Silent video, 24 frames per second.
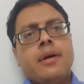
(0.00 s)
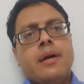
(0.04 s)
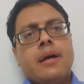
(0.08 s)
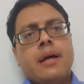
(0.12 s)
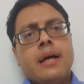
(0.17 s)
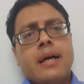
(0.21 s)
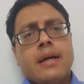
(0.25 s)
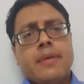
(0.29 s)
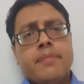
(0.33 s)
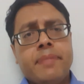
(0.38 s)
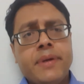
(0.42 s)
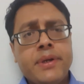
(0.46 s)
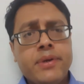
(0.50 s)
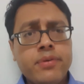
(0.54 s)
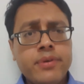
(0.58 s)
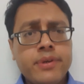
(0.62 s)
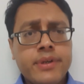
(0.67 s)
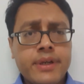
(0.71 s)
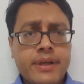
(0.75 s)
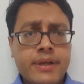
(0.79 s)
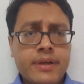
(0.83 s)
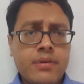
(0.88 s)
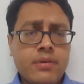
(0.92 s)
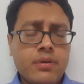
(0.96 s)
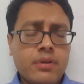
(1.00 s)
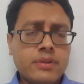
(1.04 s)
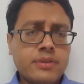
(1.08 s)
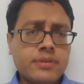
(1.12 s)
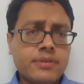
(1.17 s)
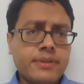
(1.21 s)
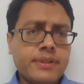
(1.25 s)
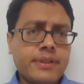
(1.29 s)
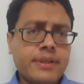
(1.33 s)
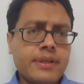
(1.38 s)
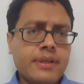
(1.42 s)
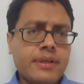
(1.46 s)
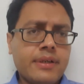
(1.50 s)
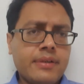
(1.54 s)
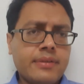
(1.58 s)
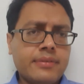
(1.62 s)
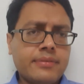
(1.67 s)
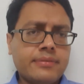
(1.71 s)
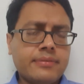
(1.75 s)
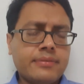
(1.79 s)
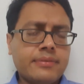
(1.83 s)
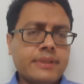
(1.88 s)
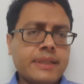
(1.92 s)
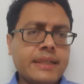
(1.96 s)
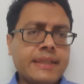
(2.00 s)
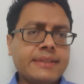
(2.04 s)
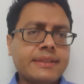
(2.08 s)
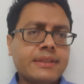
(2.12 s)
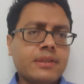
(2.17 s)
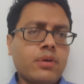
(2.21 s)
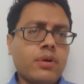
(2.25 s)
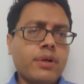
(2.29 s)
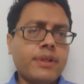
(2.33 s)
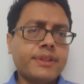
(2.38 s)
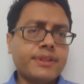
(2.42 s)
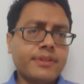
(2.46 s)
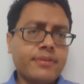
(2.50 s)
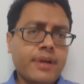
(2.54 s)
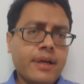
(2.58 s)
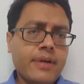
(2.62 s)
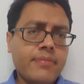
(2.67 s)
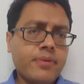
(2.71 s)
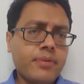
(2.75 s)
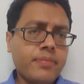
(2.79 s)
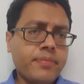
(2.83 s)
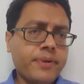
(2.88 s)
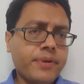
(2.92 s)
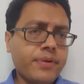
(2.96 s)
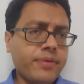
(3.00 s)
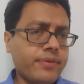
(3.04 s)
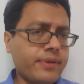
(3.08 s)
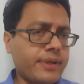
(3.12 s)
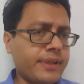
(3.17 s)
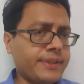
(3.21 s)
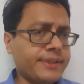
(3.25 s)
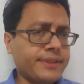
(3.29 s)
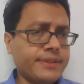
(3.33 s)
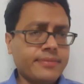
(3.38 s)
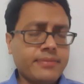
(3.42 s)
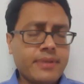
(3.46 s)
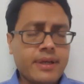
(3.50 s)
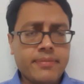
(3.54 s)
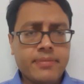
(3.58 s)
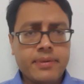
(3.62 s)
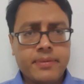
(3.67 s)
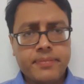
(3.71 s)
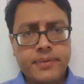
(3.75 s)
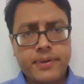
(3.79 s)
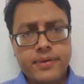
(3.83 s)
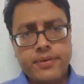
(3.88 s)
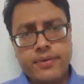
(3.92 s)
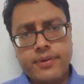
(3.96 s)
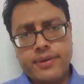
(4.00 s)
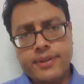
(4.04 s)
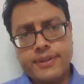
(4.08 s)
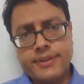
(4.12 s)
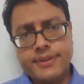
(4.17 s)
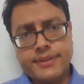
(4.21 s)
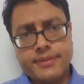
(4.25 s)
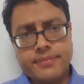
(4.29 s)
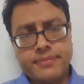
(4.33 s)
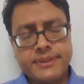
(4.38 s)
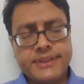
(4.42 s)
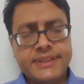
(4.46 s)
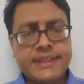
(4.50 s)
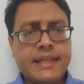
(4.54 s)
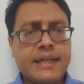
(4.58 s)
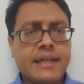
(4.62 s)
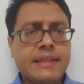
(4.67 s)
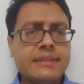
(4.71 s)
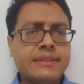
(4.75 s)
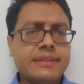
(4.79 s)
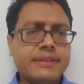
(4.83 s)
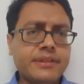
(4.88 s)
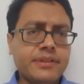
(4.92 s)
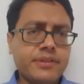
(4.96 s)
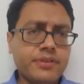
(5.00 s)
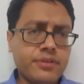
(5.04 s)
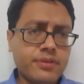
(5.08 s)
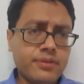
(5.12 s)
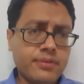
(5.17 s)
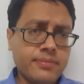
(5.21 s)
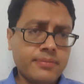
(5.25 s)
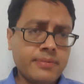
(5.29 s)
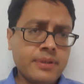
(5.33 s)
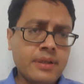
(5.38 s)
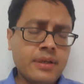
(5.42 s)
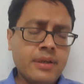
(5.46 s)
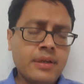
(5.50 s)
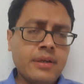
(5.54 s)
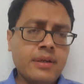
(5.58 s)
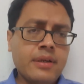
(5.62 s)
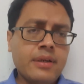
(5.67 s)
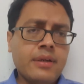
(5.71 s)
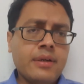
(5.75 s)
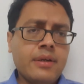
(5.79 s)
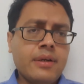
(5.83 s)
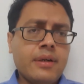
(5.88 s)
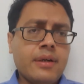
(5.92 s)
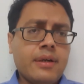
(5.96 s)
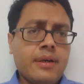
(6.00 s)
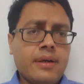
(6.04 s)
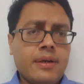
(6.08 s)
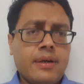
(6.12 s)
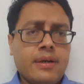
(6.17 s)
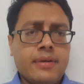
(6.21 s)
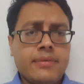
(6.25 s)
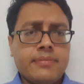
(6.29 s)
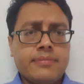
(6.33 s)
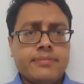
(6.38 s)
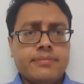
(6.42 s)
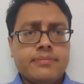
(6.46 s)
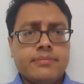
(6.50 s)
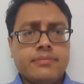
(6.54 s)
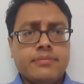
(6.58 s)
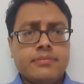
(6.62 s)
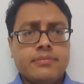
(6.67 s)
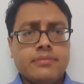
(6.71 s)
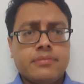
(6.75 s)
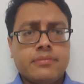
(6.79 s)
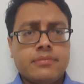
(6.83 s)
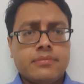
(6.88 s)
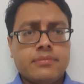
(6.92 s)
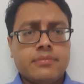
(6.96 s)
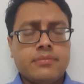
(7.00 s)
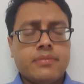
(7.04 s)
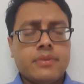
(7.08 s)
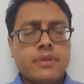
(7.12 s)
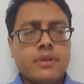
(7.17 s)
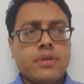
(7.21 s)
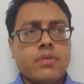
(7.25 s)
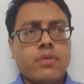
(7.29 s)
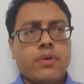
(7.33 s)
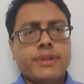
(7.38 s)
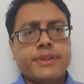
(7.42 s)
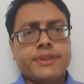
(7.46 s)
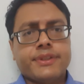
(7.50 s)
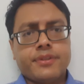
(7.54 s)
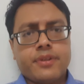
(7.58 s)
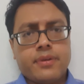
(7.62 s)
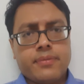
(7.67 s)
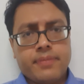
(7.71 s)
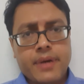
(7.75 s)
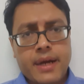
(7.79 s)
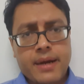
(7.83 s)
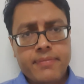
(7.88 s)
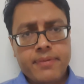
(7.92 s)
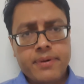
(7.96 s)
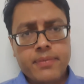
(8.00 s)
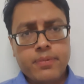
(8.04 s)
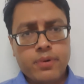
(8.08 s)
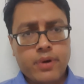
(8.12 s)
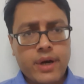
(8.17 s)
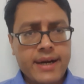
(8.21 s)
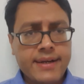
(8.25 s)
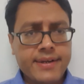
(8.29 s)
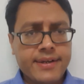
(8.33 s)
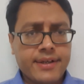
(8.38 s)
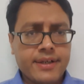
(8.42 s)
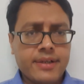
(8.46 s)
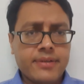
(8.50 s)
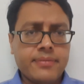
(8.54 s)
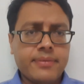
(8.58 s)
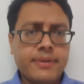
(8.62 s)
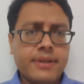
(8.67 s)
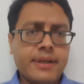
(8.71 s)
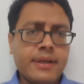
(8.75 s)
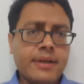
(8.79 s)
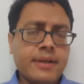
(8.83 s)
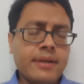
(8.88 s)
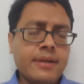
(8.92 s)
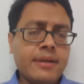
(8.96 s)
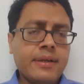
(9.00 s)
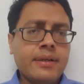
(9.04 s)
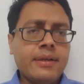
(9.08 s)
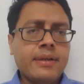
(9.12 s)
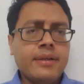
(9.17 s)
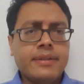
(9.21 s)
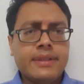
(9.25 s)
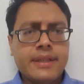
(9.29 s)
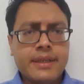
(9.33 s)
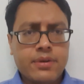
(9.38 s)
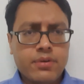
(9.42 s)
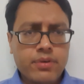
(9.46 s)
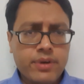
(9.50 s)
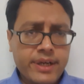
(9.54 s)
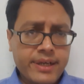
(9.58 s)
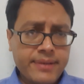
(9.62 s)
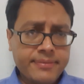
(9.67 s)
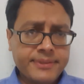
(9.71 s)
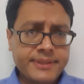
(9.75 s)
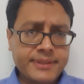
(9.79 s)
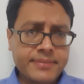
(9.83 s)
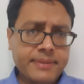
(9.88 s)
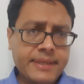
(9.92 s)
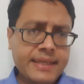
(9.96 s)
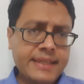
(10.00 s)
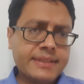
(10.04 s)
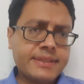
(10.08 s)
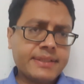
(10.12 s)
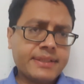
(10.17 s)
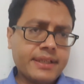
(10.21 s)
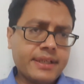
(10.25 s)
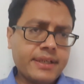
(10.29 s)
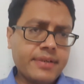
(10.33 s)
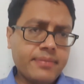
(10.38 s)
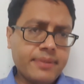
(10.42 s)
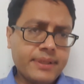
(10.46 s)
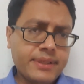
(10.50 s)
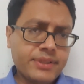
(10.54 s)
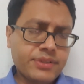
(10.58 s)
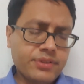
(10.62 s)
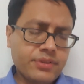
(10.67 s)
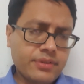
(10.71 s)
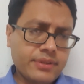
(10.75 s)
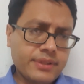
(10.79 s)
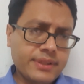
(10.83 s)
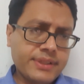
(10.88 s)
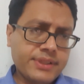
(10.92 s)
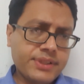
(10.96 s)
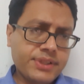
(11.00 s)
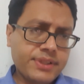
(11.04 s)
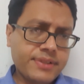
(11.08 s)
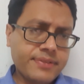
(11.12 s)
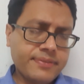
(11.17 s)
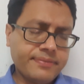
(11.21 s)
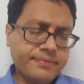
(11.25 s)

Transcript: And pituitary also there are things cause of hyperpituitarism, hyperpituitarism, Sheehan syndrome, uh, cause of hyperprolactinemia they could give some case study based on this.